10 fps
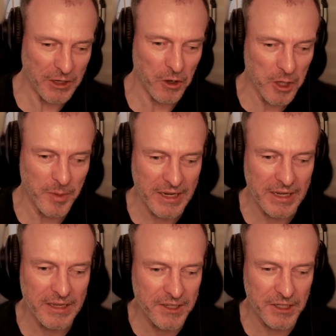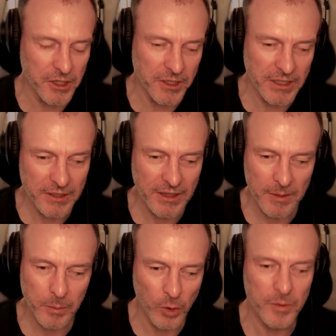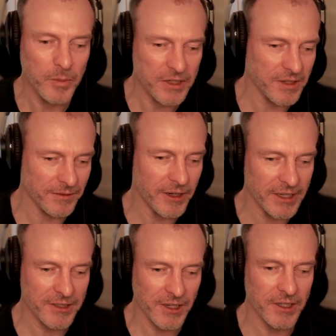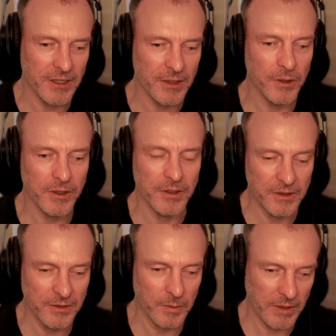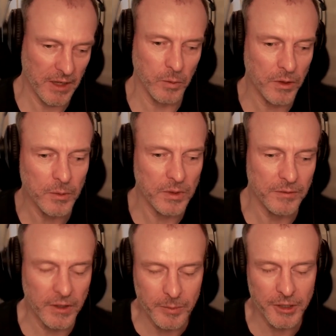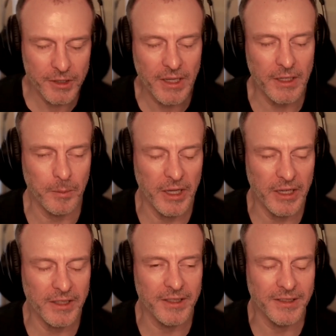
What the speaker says: not going to be an easy journey to that point, but it's a very exciting one, and one that we're very much taking part in.